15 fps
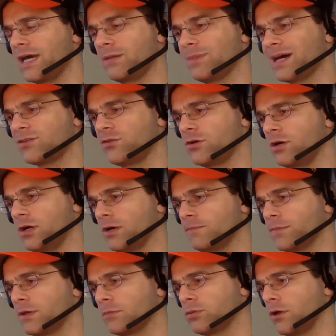and bacteria.
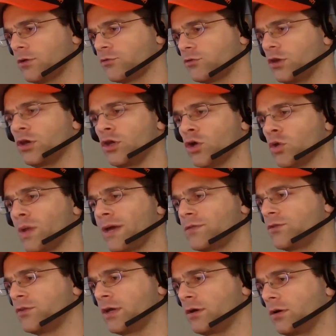Plus, you'll like
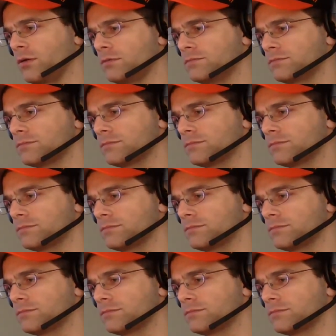the tingle.